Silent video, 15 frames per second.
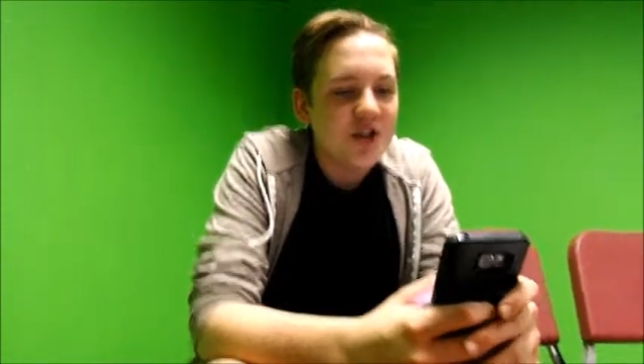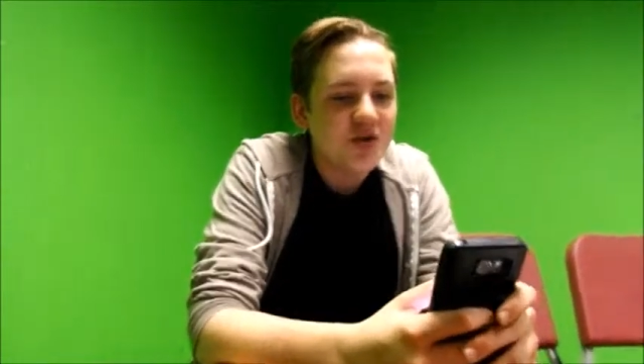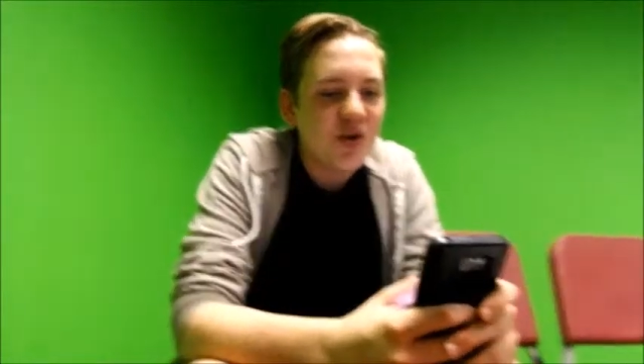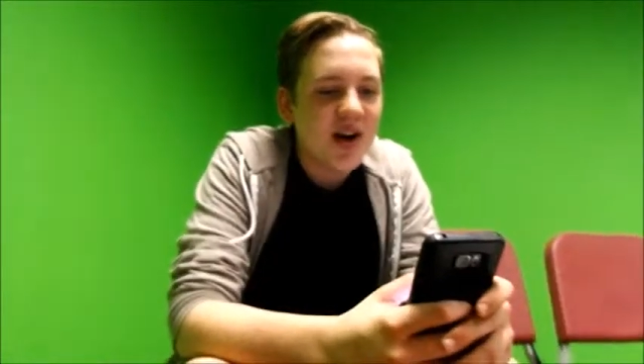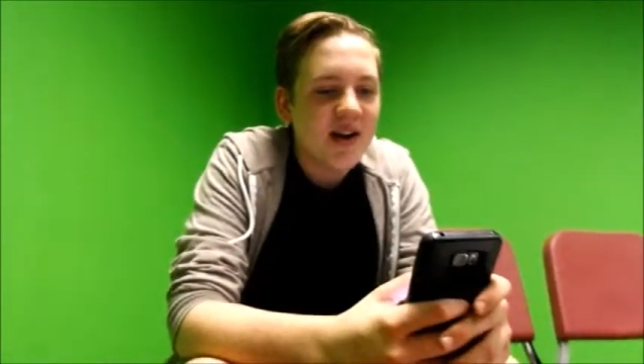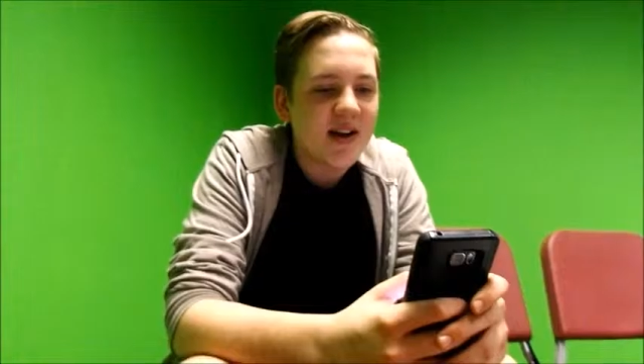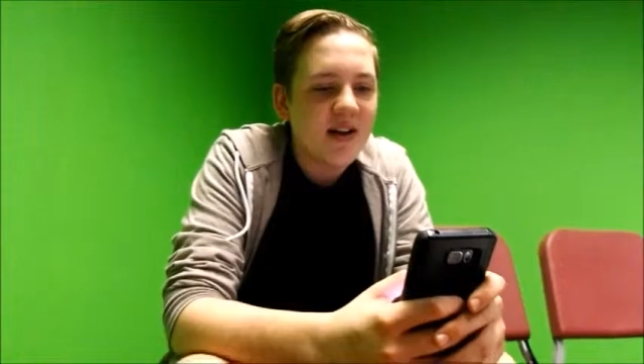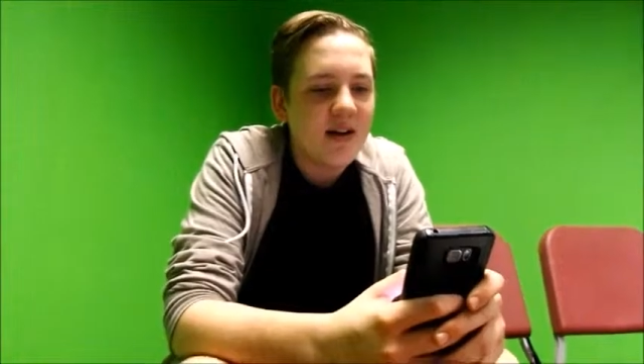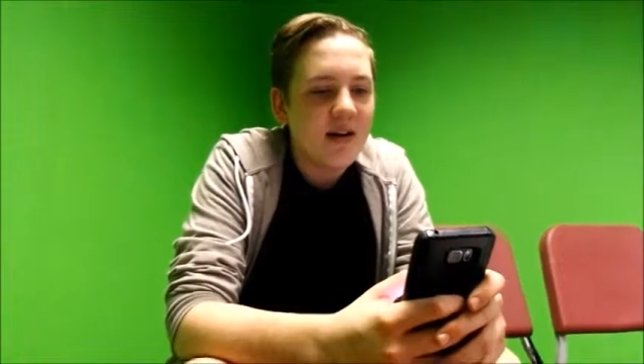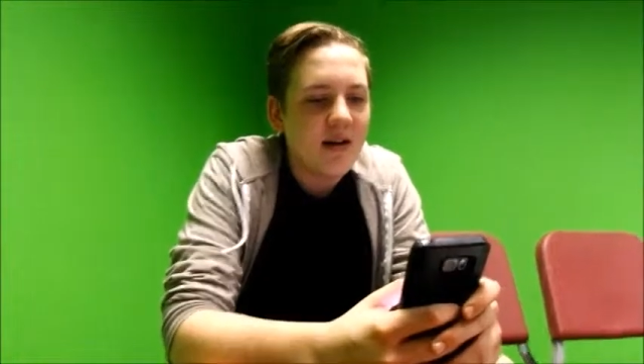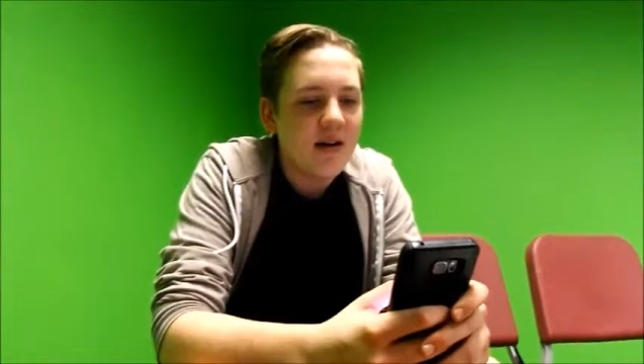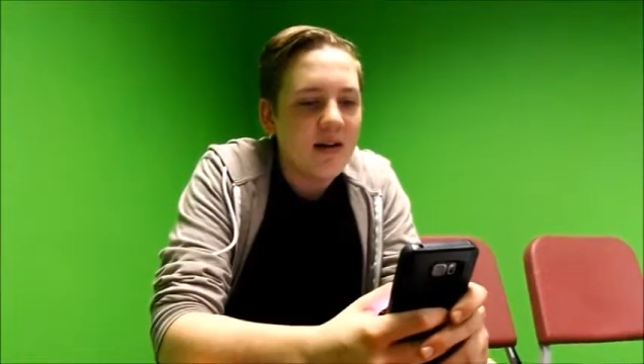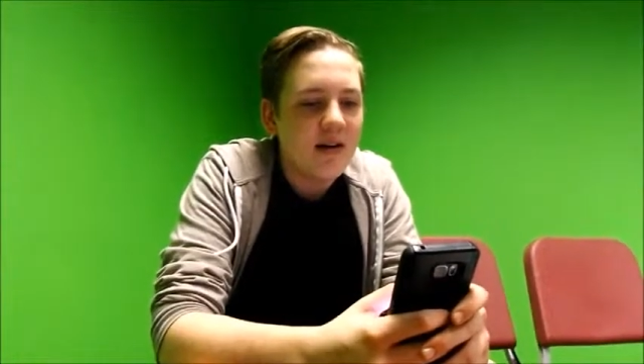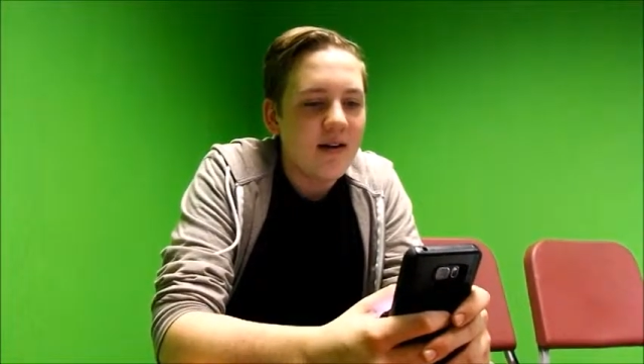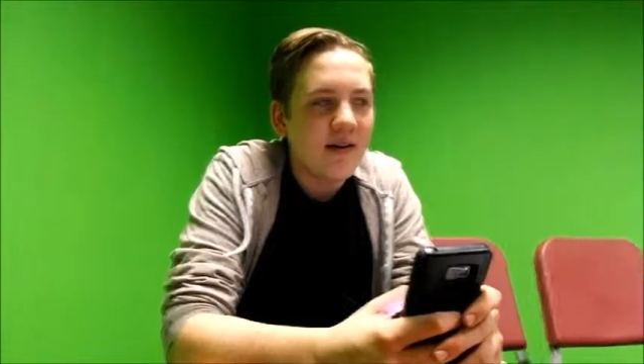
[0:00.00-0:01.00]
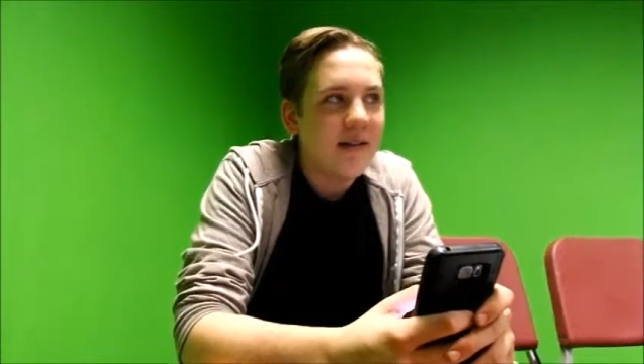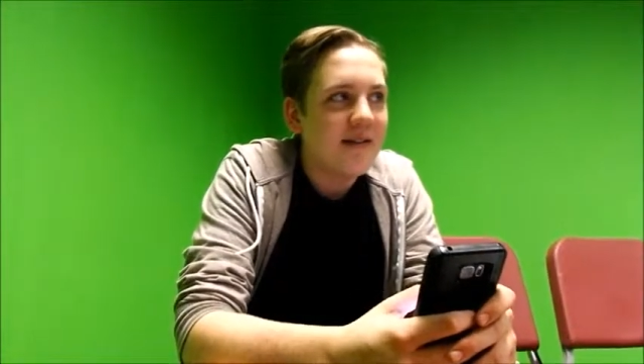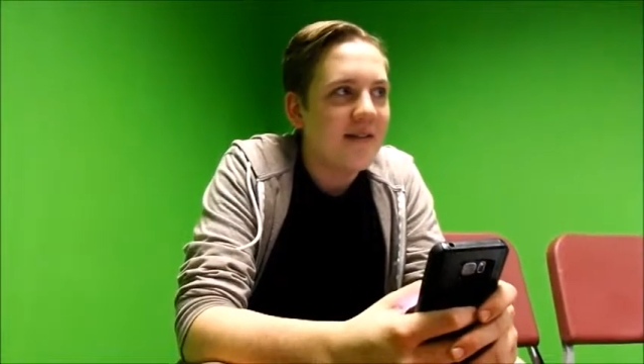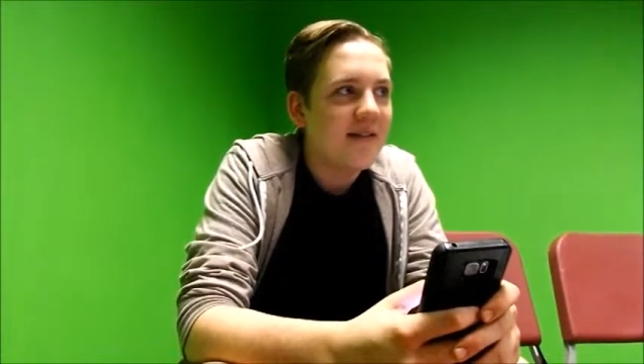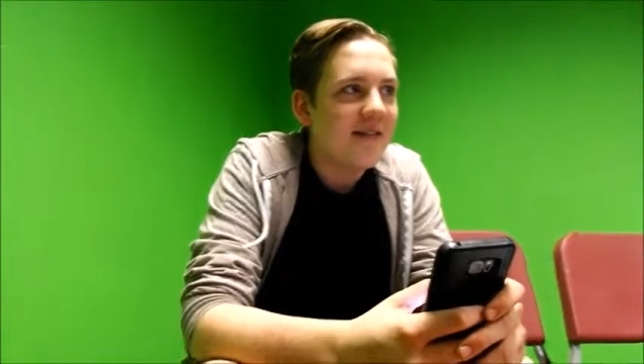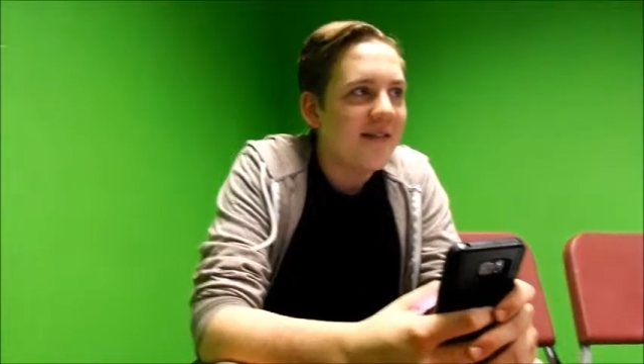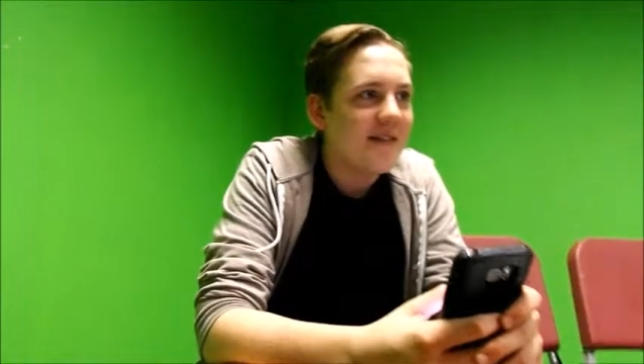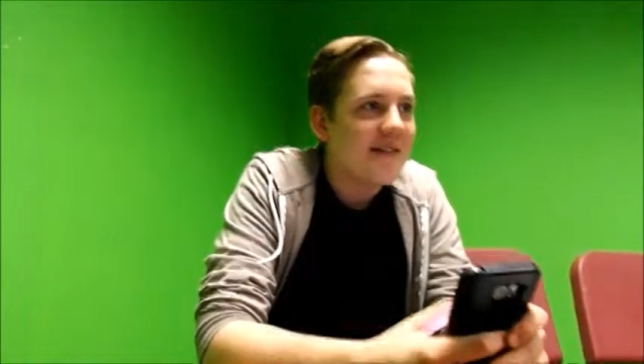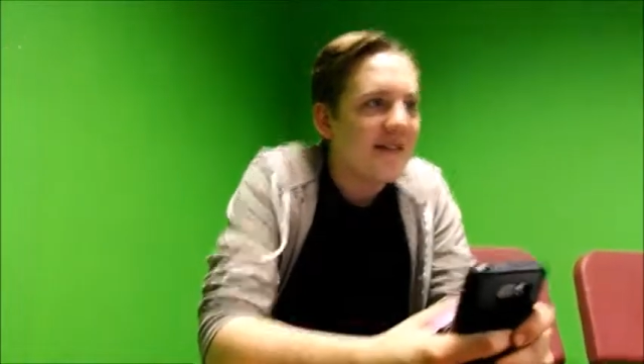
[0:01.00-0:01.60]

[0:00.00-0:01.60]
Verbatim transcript: Shrek, I'm sorry, what are you reading?